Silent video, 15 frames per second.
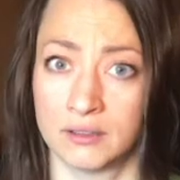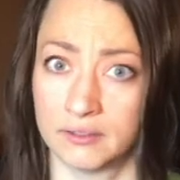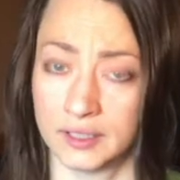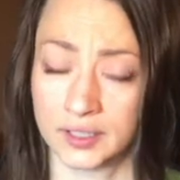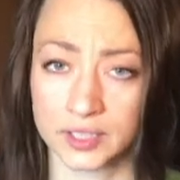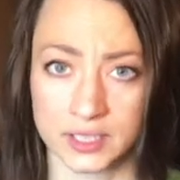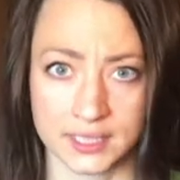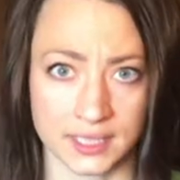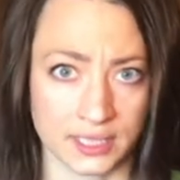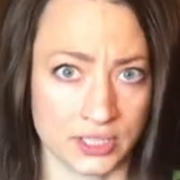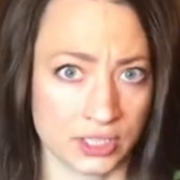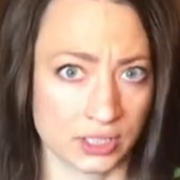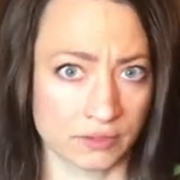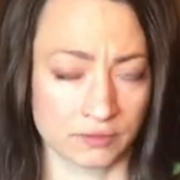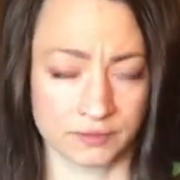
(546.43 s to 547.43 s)

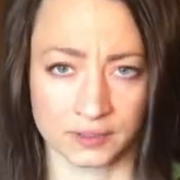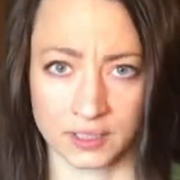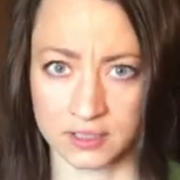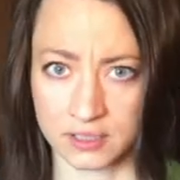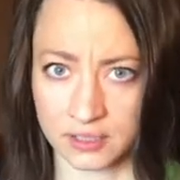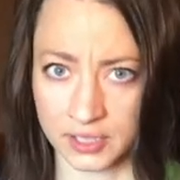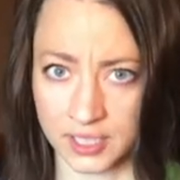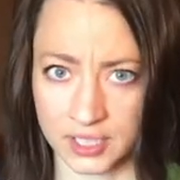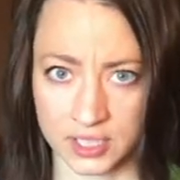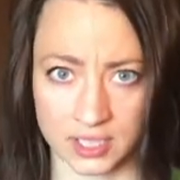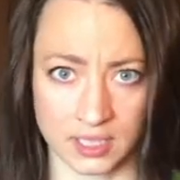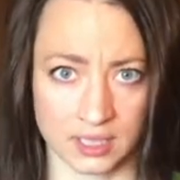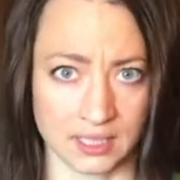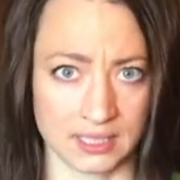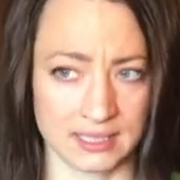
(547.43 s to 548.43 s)
Irritation,
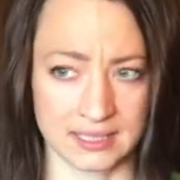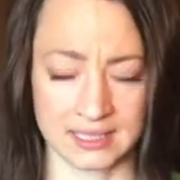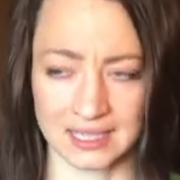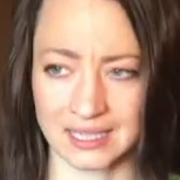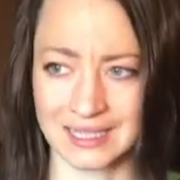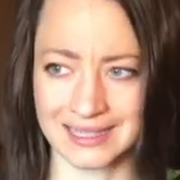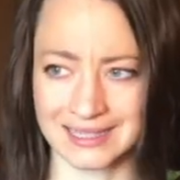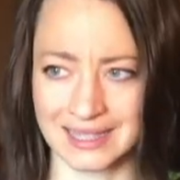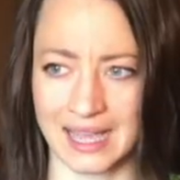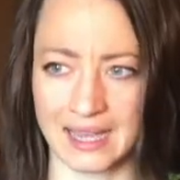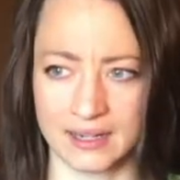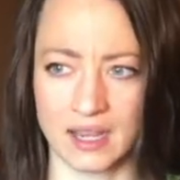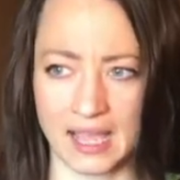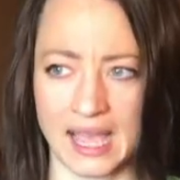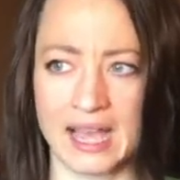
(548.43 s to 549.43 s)
frustration, these things
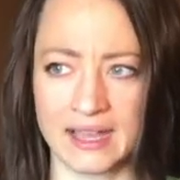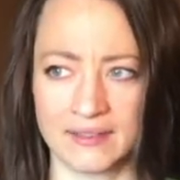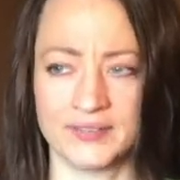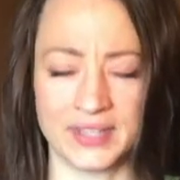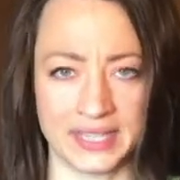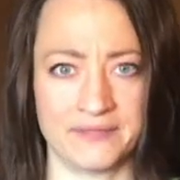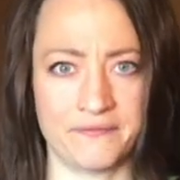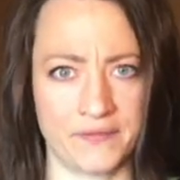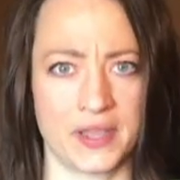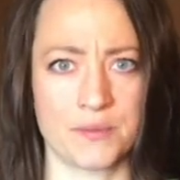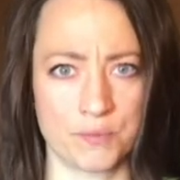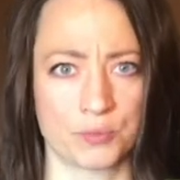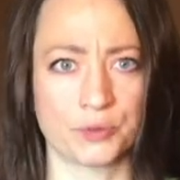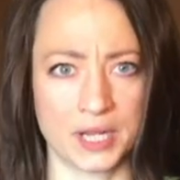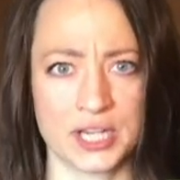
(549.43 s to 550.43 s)
that have a
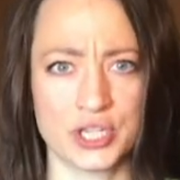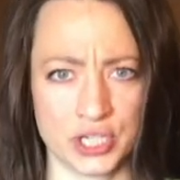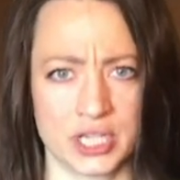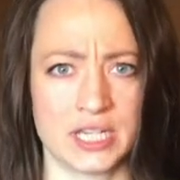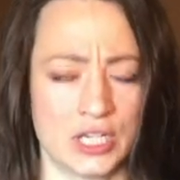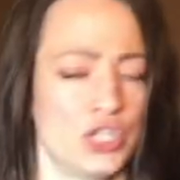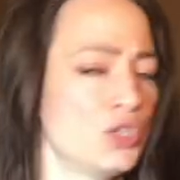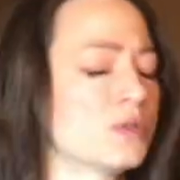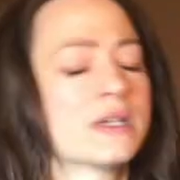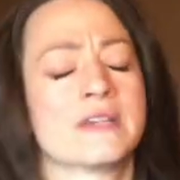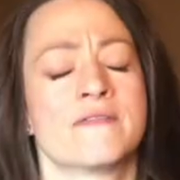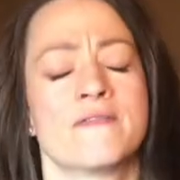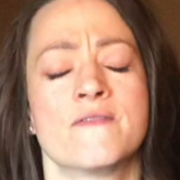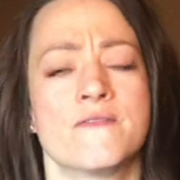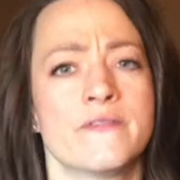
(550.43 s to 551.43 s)
vibration and you
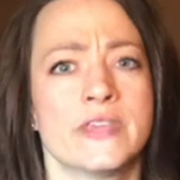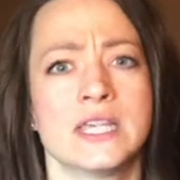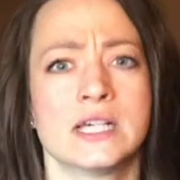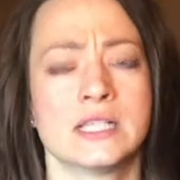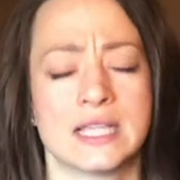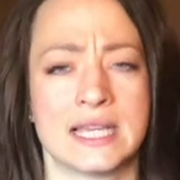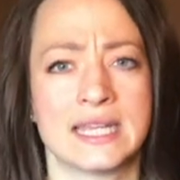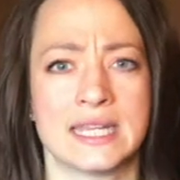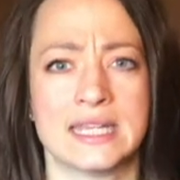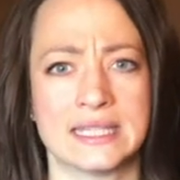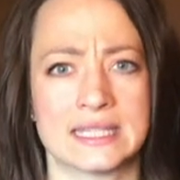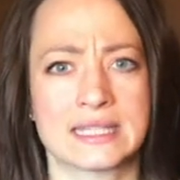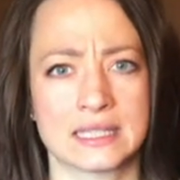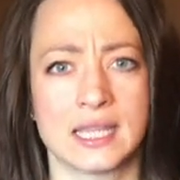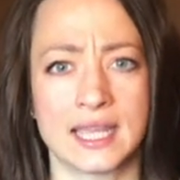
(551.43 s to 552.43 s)
can feel it.
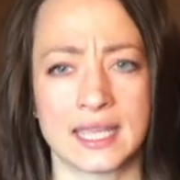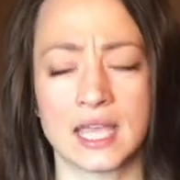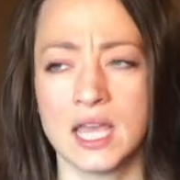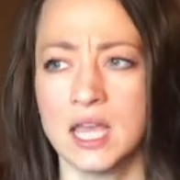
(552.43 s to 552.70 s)
It's like